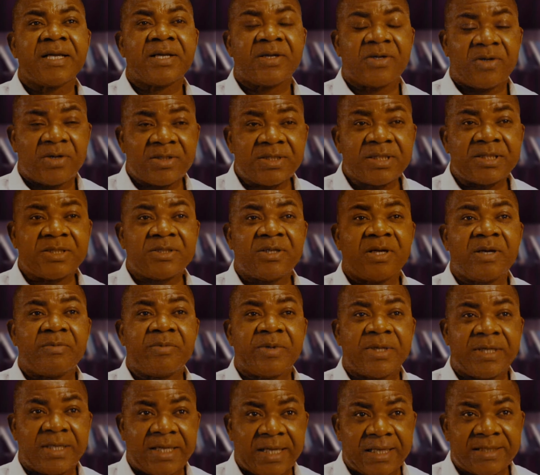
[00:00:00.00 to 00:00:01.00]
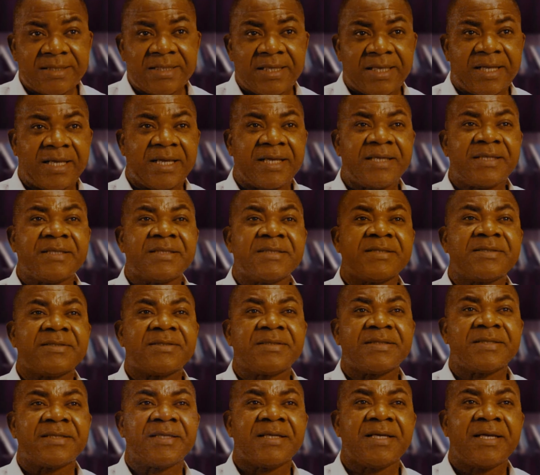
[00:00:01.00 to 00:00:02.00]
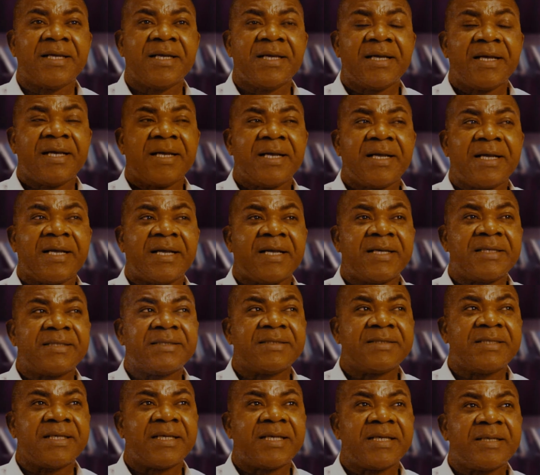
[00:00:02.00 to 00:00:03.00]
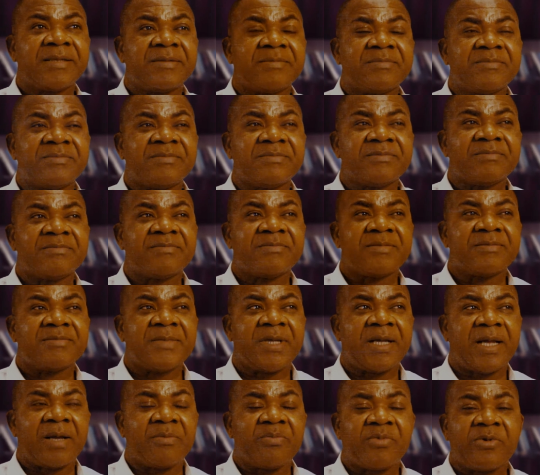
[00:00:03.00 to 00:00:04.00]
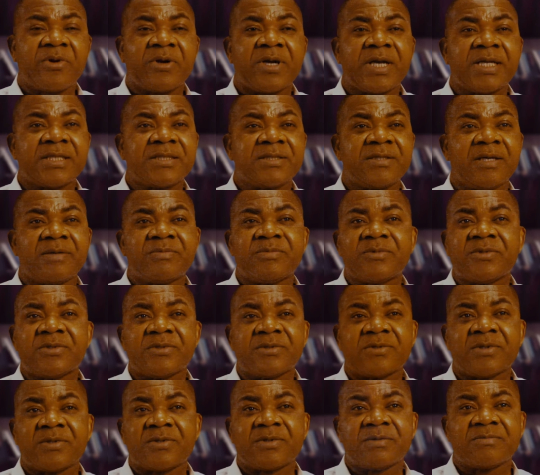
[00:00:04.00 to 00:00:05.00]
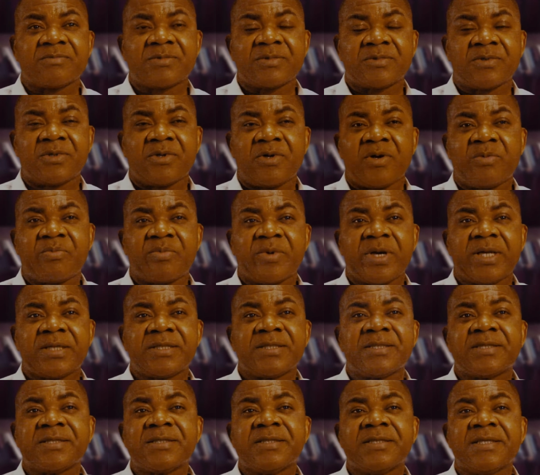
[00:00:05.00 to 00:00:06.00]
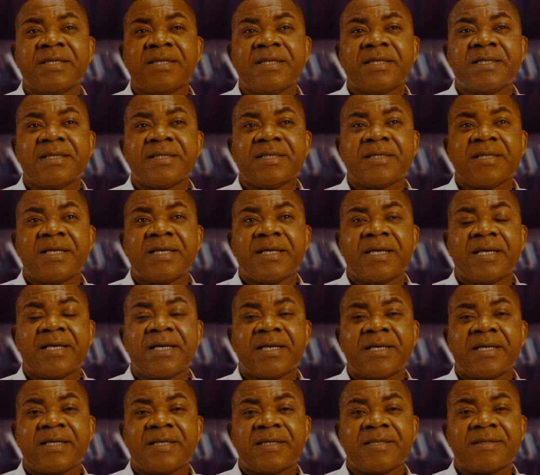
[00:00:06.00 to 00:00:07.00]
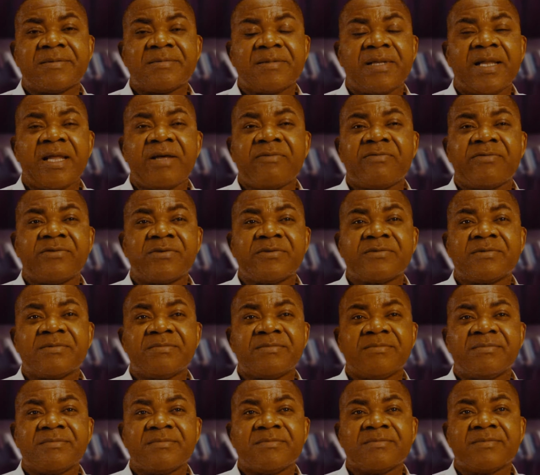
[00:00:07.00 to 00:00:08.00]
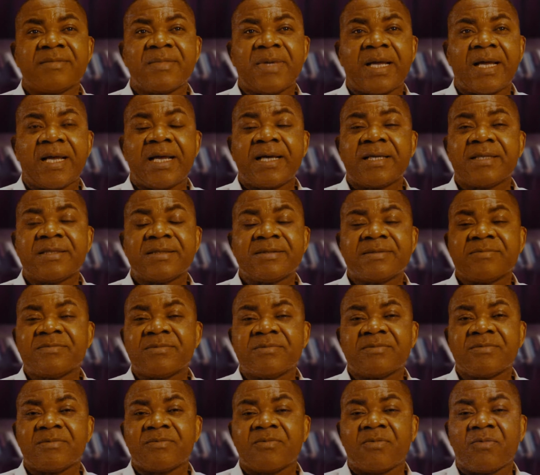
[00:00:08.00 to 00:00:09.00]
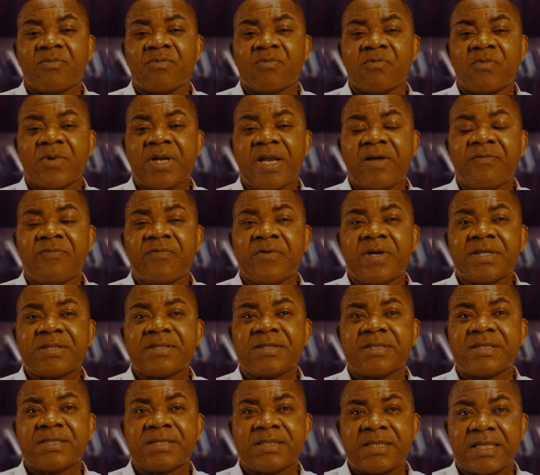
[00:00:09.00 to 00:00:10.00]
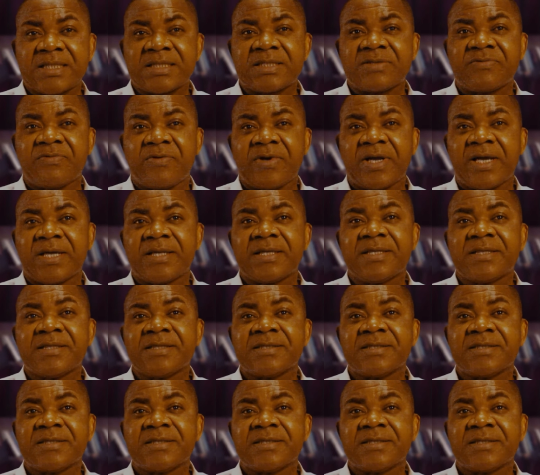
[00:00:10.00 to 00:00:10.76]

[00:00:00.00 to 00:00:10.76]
Got a job in that line, and um, I progressed up to corporate uh, level and when I felt dissatisfied